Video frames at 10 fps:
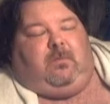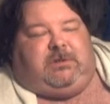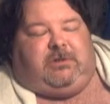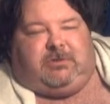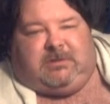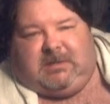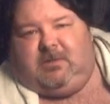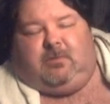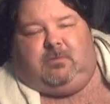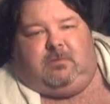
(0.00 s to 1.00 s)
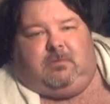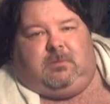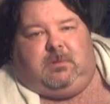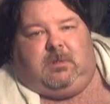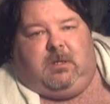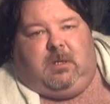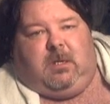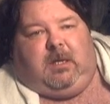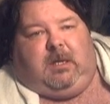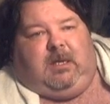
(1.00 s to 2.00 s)
what you do
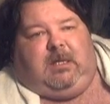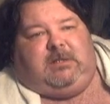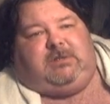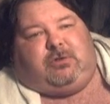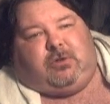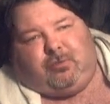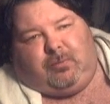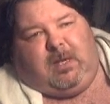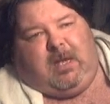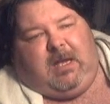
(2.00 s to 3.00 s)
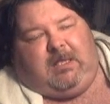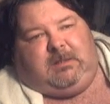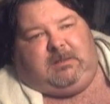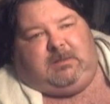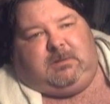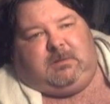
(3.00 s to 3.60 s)
is you create